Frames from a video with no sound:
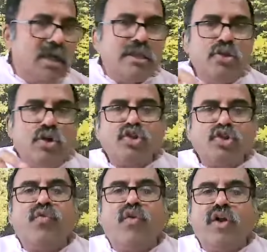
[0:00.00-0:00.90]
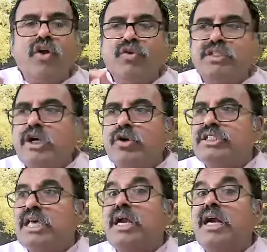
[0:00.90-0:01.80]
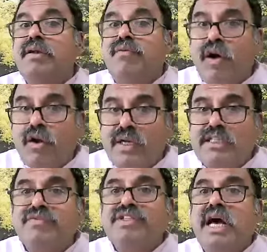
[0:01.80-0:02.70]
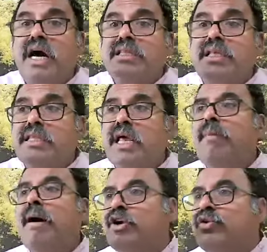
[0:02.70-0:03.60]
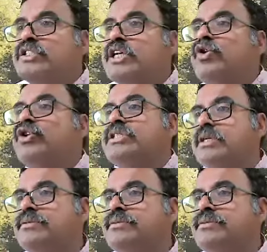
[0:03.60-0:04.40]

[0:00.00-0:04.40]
Those who follow universal truths are called followers of Sanatana Dharma, universal truths.